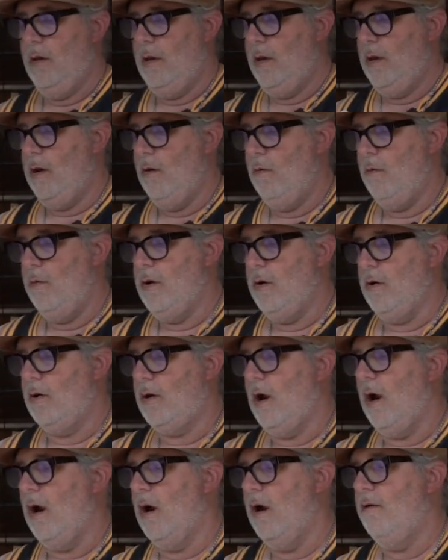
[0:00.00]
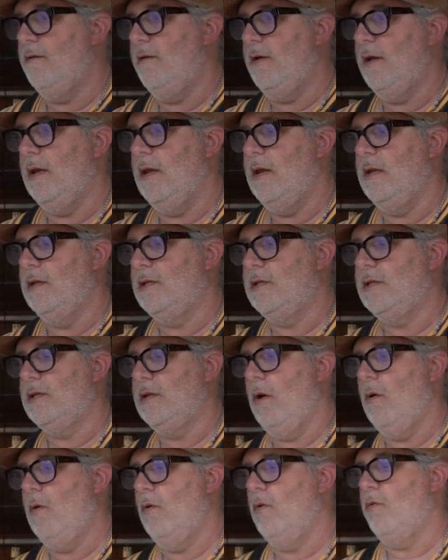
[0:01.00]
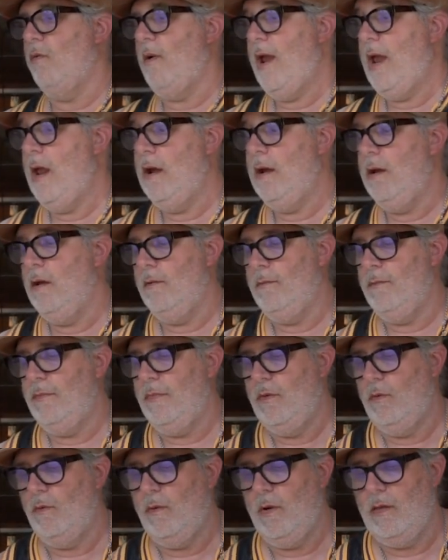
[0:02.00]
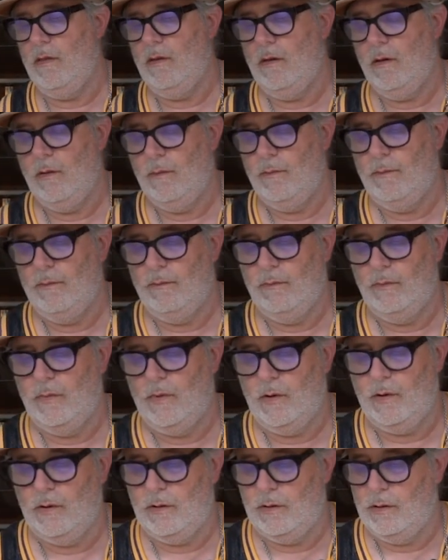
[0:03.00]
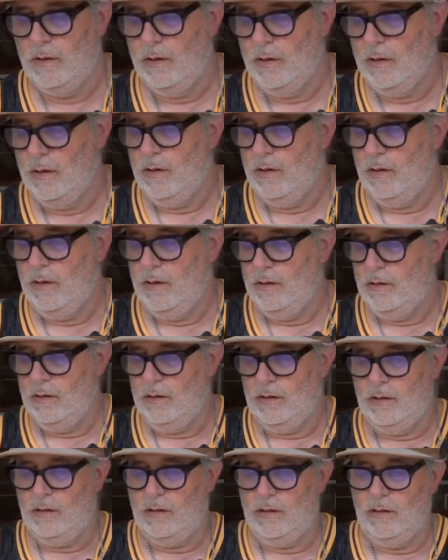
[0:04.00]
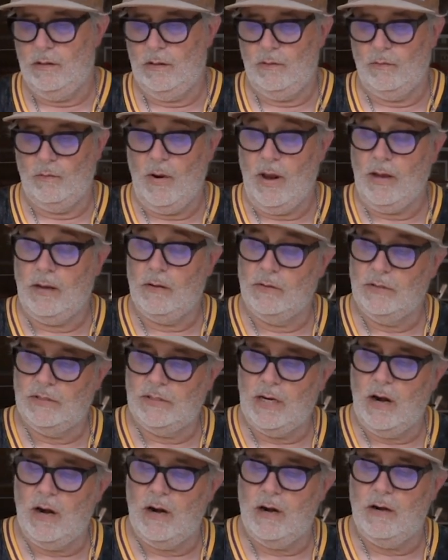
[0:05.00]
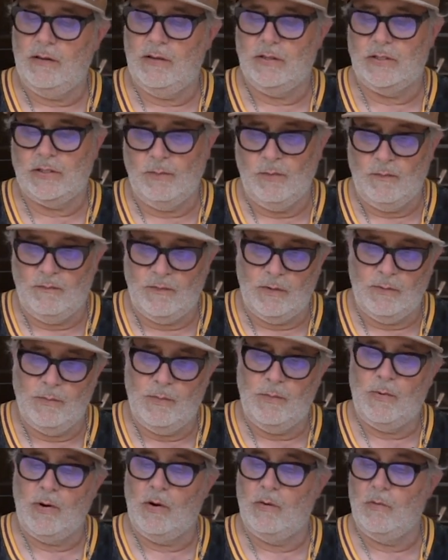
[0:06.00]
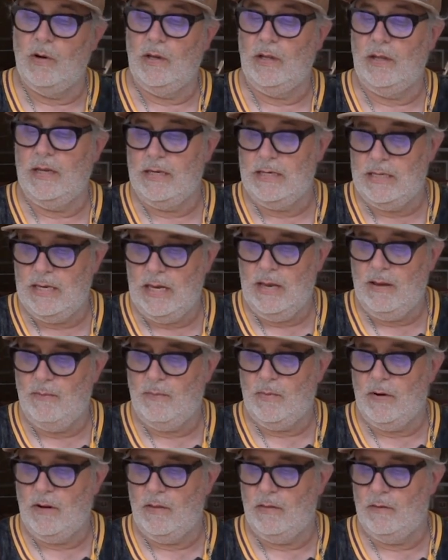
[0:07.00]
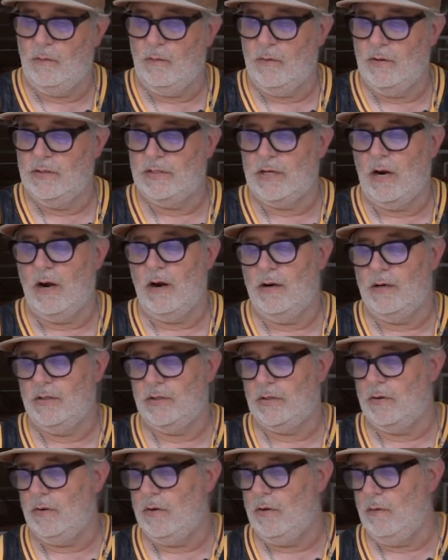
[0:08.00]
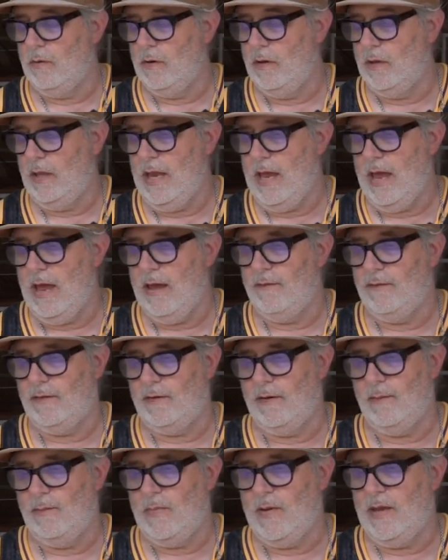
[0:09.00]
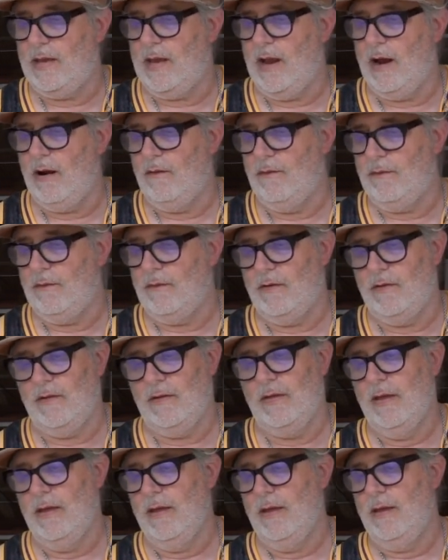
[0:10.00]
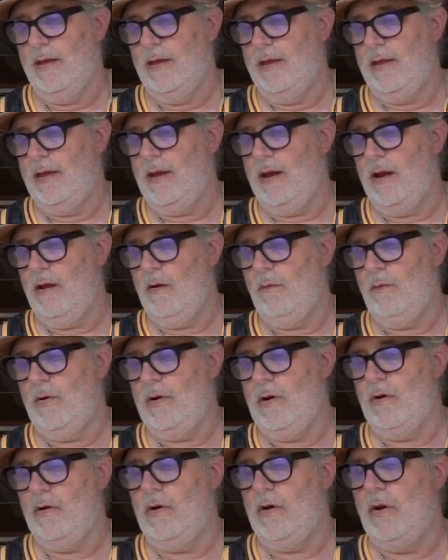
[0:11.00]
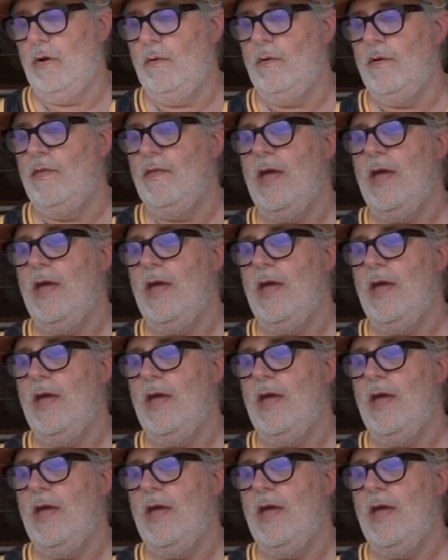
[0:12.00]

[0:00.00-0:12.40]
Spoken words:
you know, when you're carving, and it's so random the way the wrinkles are. Some of them are really deep and other ones aren't, so you really have to be careful, you know, when you're doing